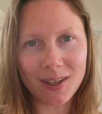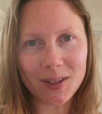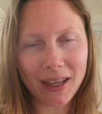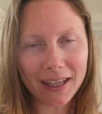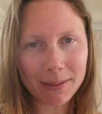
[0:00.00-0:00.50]

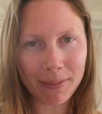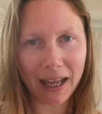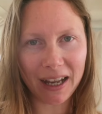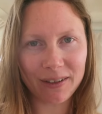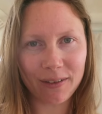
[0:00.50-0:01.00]
So that's the
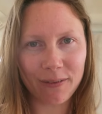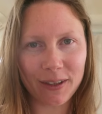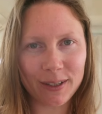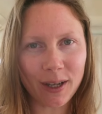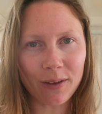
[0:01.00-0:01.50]
plan for
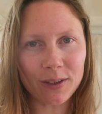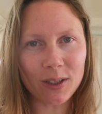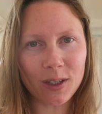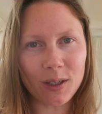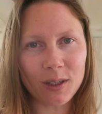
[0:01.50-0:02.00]
this
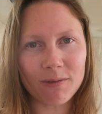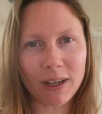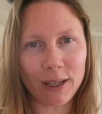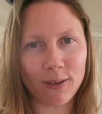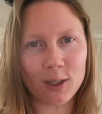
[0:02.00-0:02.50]
afternoon,
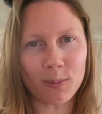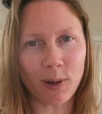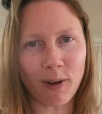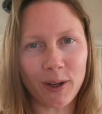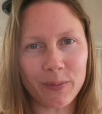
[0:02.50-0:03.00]
ready for
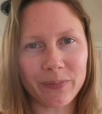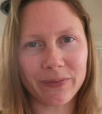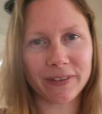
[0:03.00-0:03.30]
tomorrow.